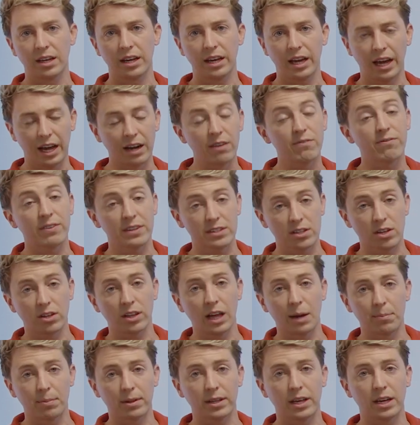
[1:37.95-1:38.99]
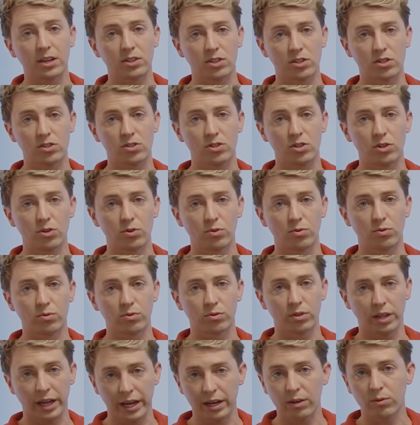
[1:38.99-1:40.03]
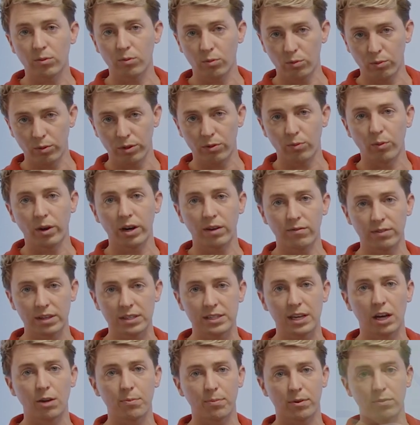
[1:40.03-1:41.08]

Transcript: and in physical applications too, like with one of these helper